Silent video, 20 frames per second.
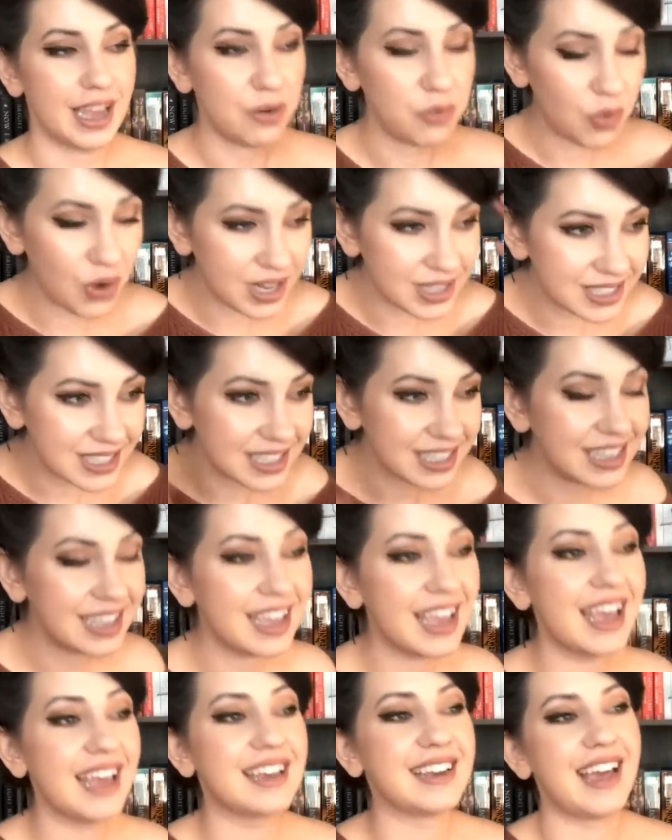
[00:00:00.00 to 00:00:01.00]
And once
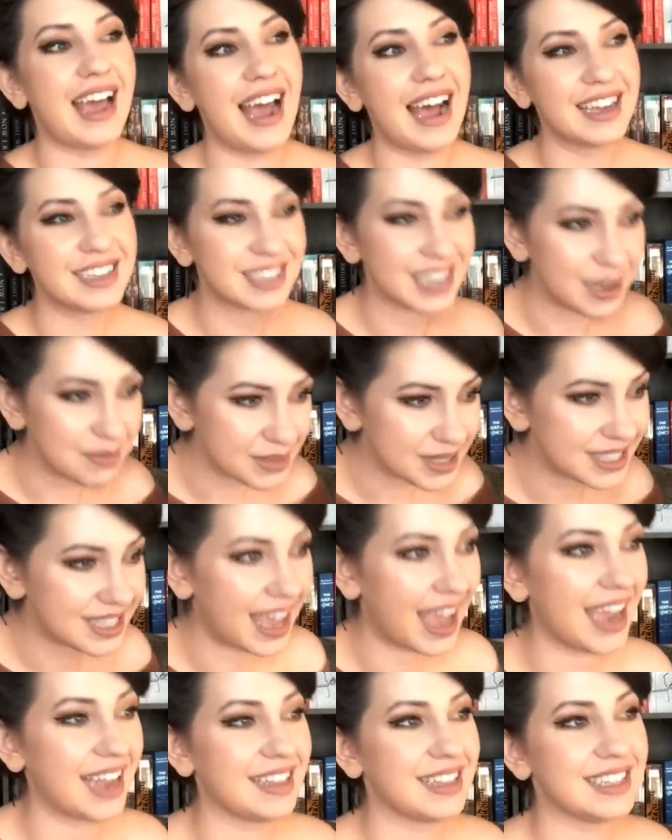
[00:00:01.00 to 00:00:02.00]
again, as I'm
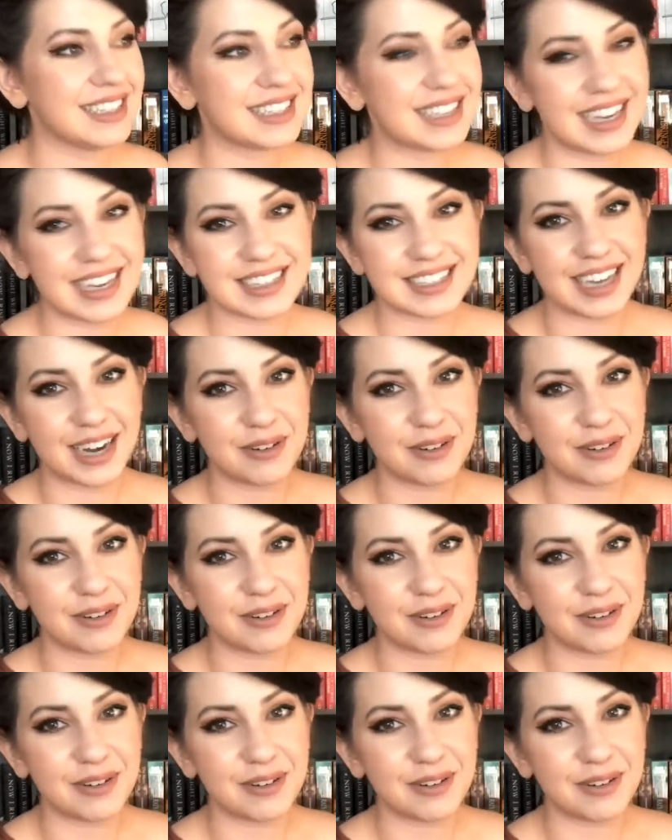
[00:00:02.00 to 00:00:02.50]
saying these things,